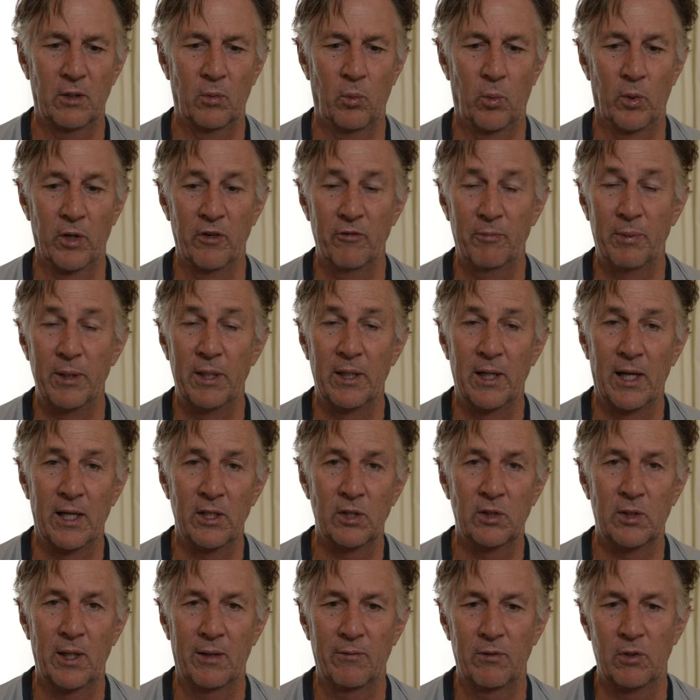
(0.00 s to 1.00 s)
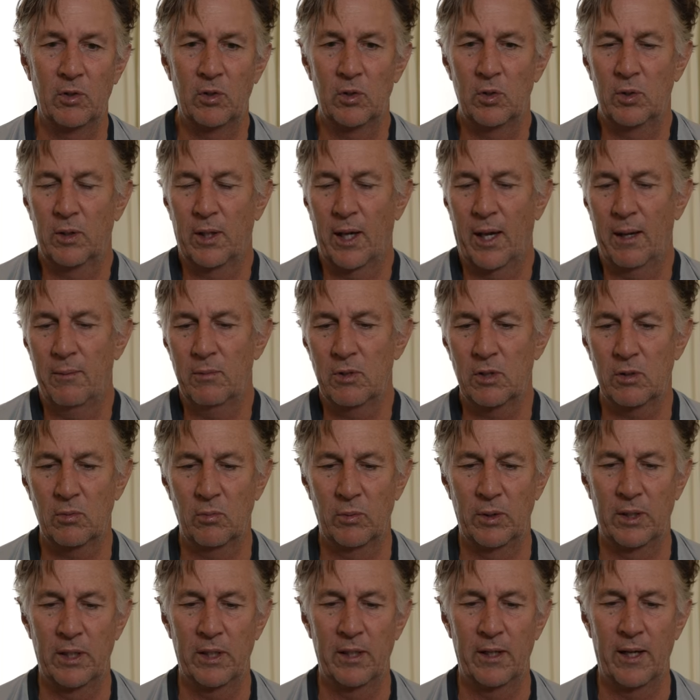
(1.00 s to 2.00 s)
It would have been nice to have the two games.
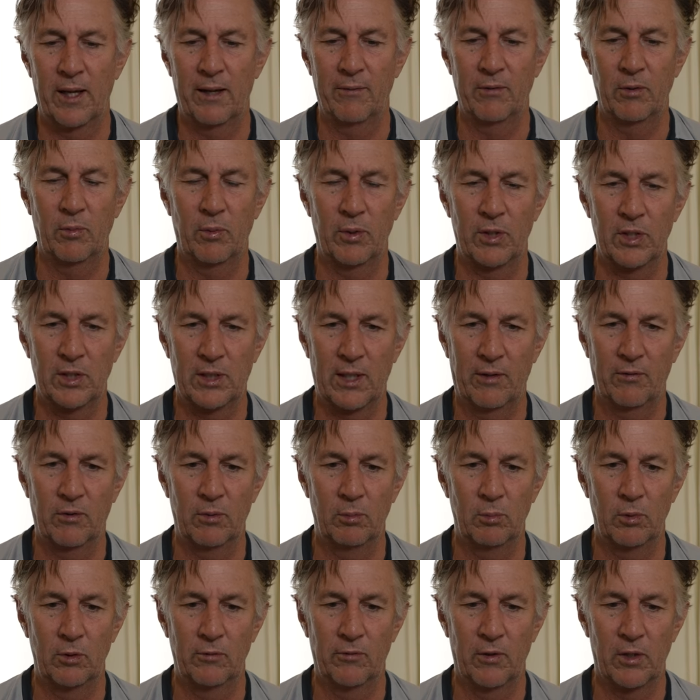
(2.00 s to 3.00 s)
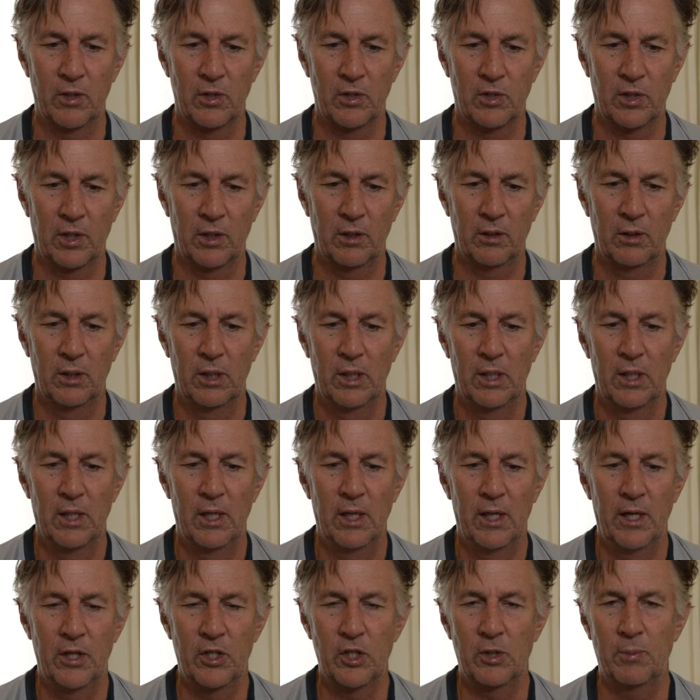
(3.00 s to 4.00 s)
We didn't have it. We just have to move on. So
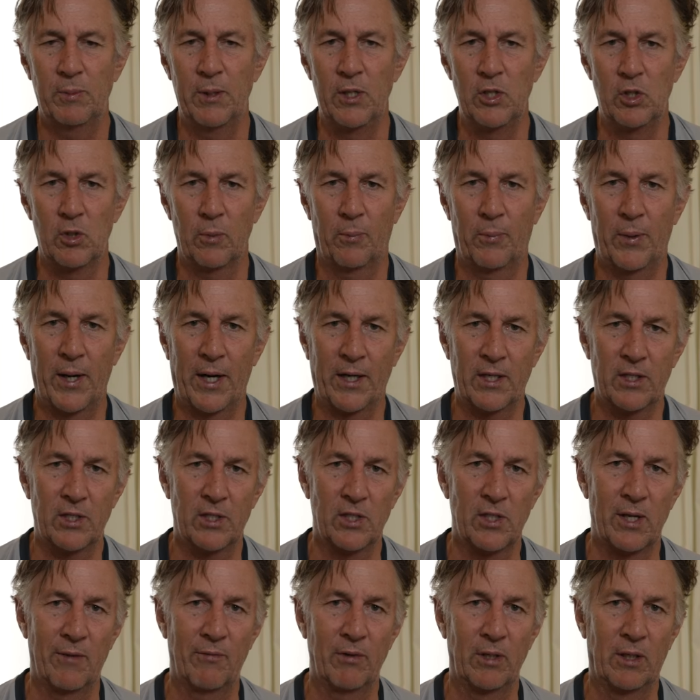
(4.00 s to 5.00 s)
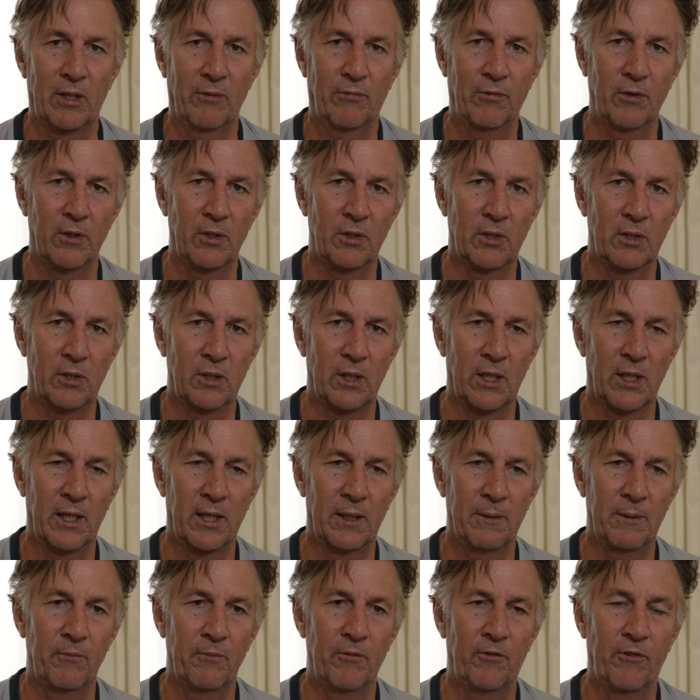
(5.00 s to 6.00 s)
it just means your practices have a different
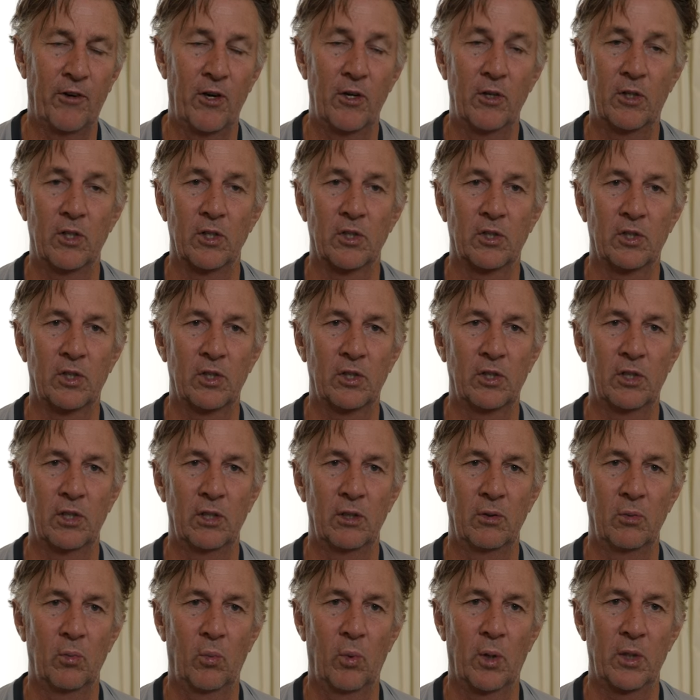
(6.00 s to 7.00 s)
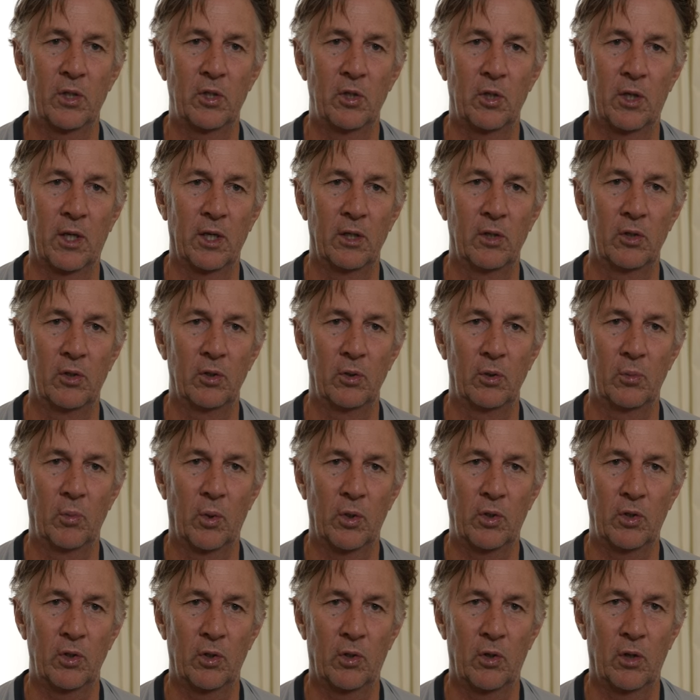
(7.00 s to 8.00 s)
focus just in what you can do and
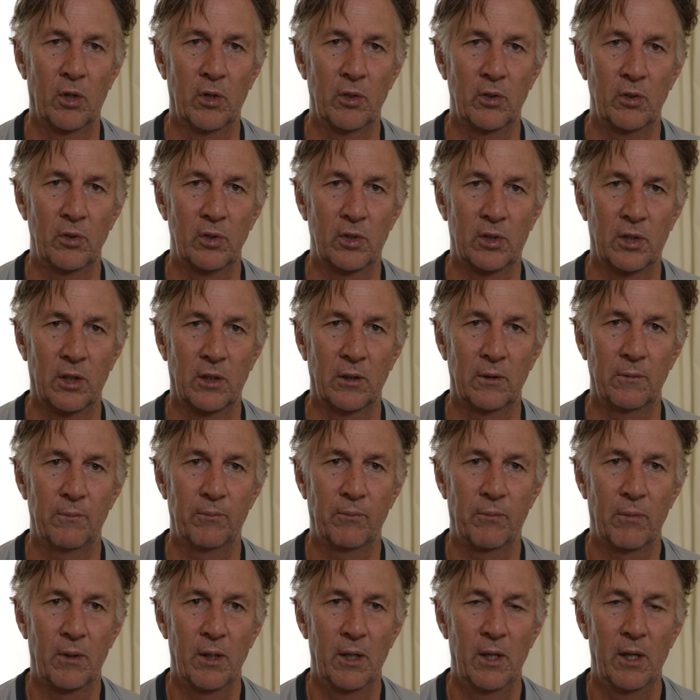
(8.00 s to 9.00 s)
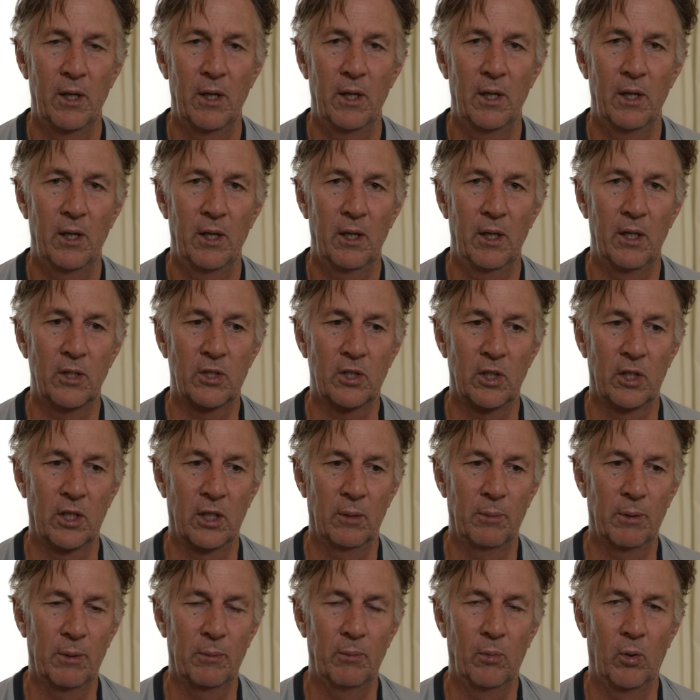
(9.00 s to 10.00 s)
what you can't do. So it's a
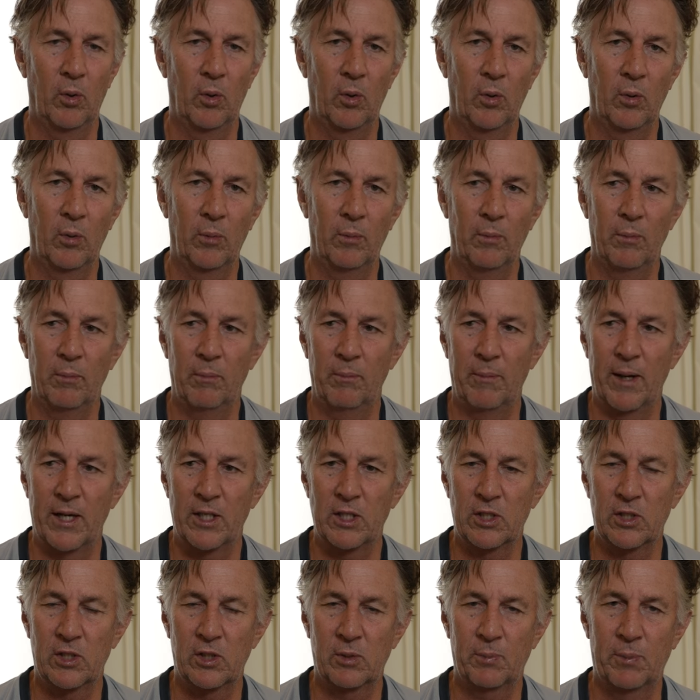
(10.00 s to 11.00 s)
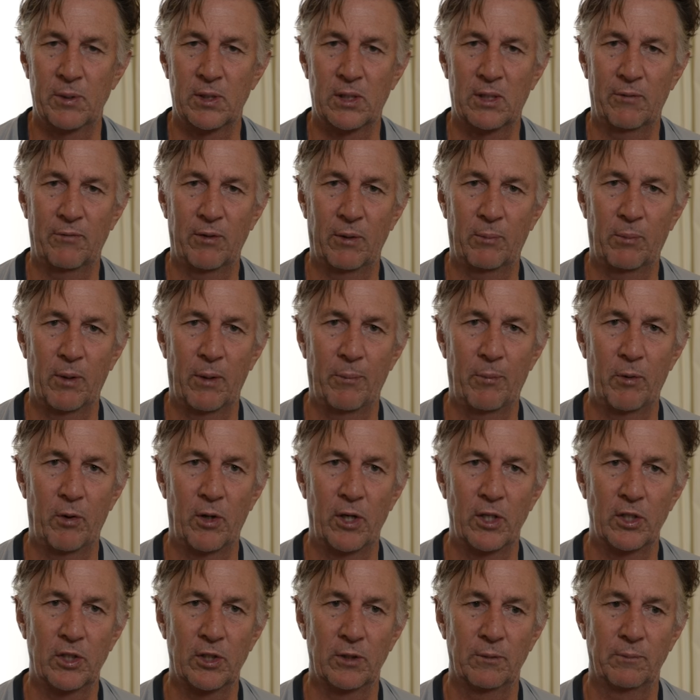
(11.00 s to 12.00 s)
little bit more match-specific
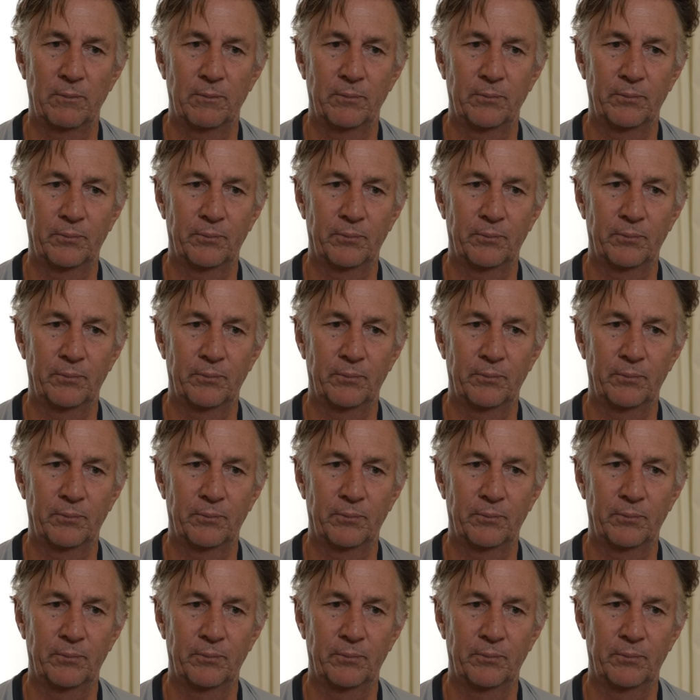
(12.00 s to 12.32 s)
preparation.